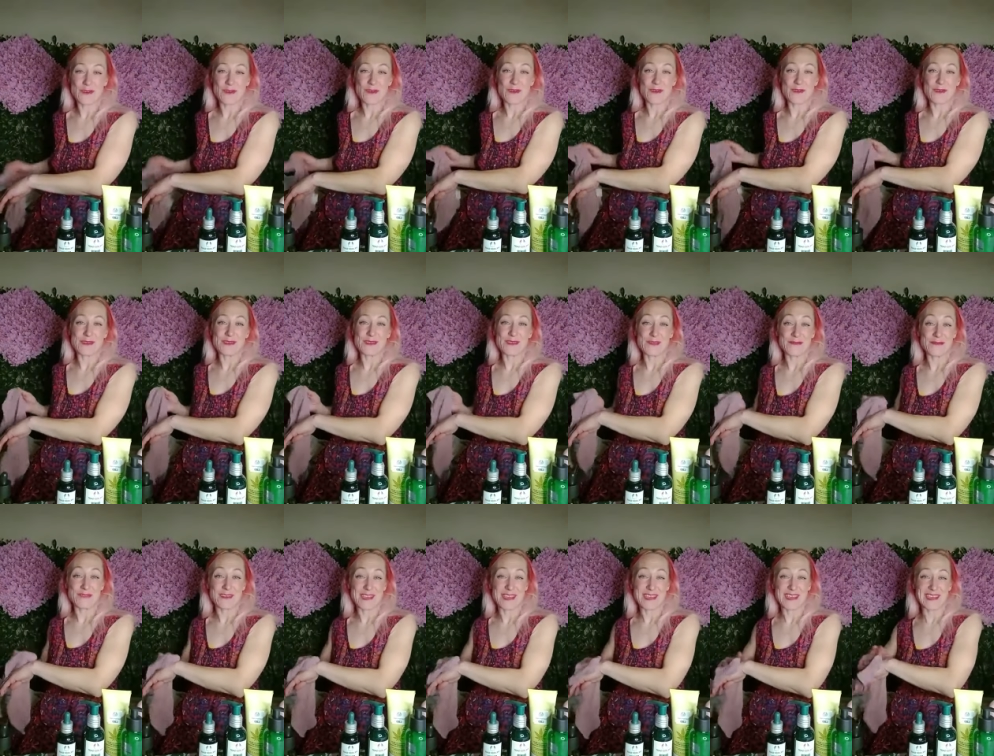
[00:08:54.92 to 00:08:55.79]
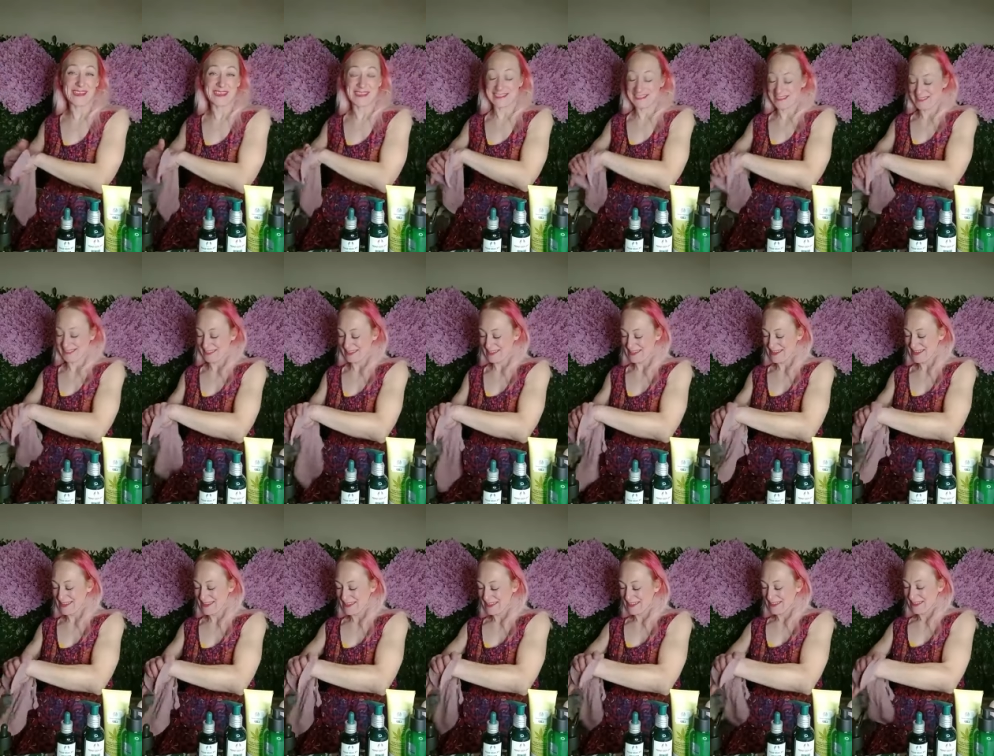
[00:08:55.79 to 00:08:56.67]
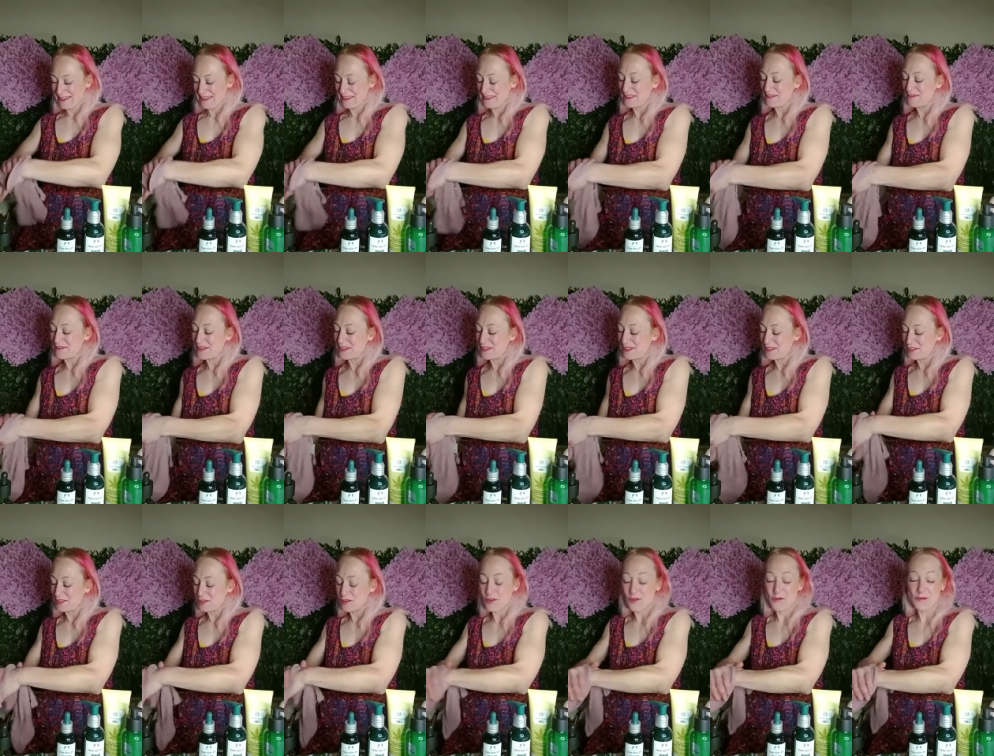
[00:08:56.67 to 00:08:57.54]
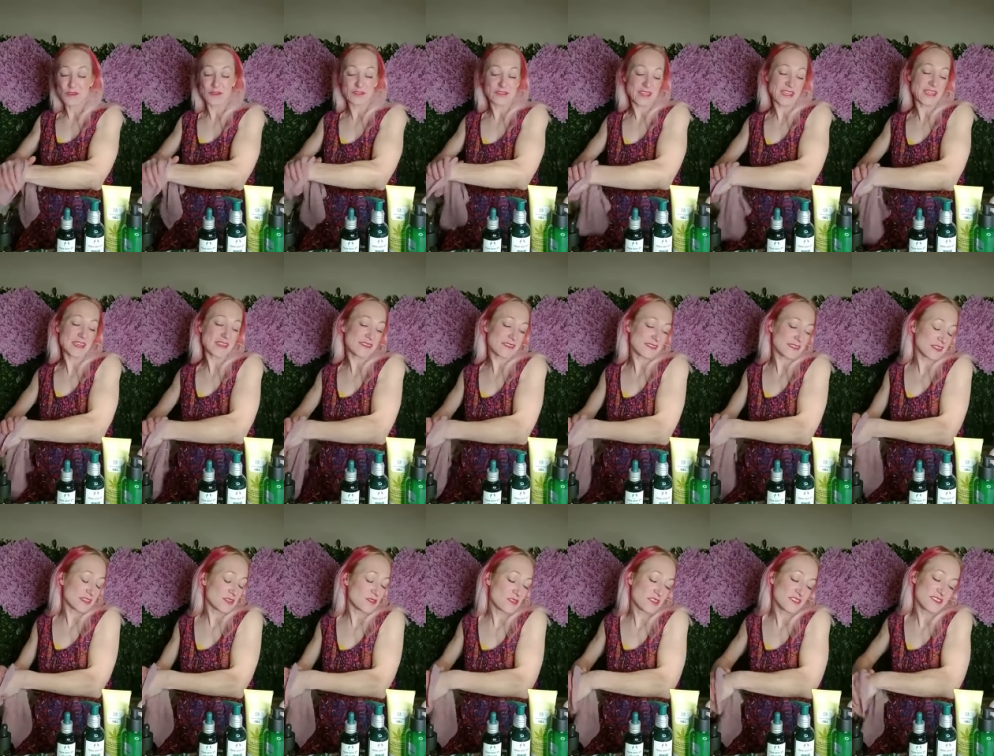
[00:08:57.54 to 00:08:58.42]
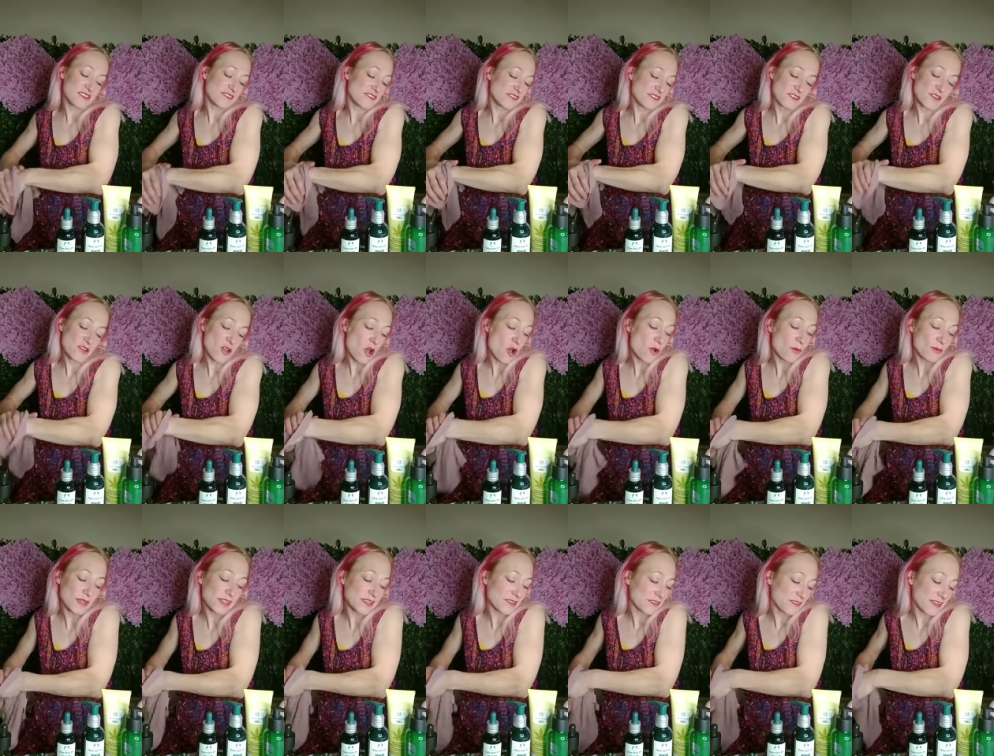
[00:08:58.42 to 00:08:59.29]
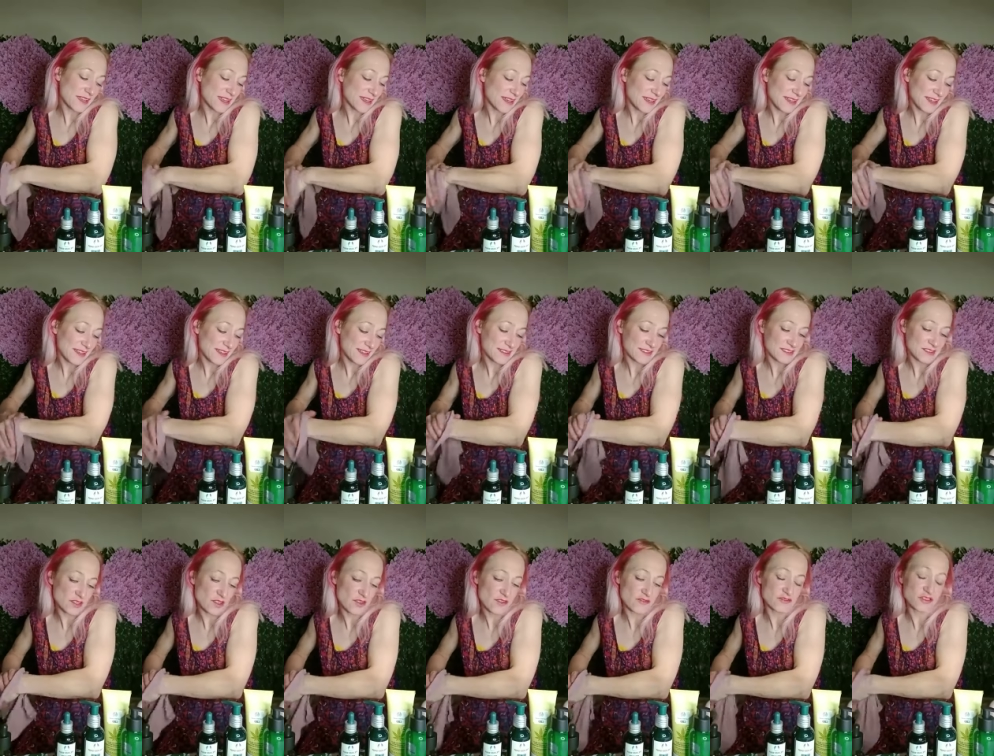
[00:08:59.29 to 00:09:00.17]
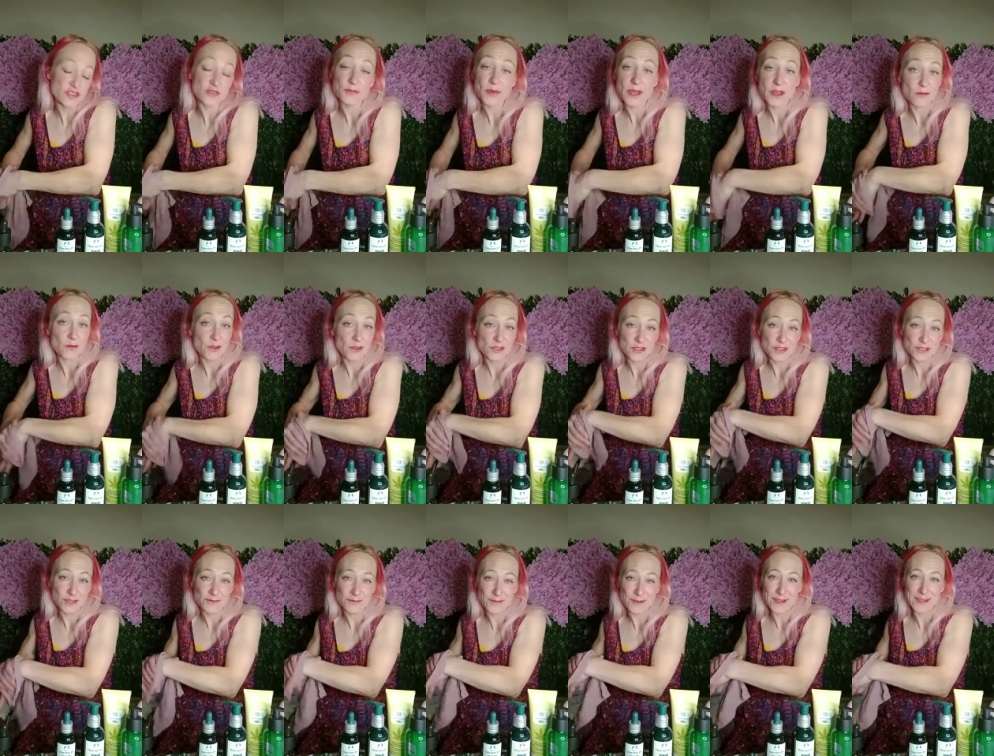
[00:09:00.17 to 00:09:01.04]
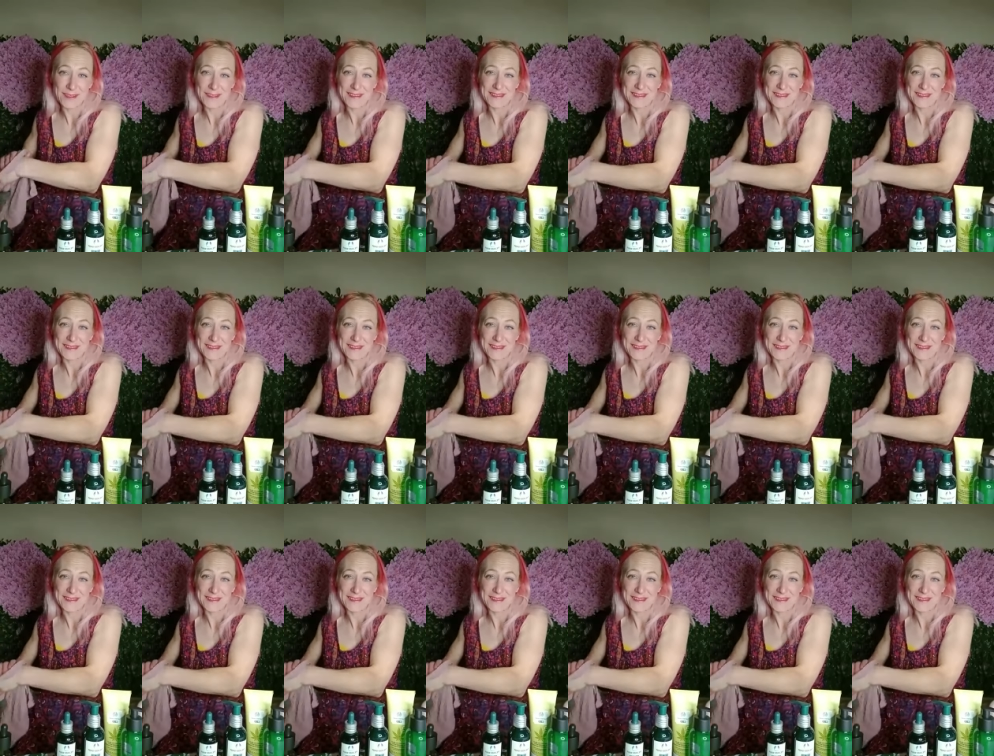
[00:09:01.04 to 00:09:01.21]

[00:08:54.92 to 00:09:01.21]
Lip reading: for your face. There is so much. You normally think sort of just by washing your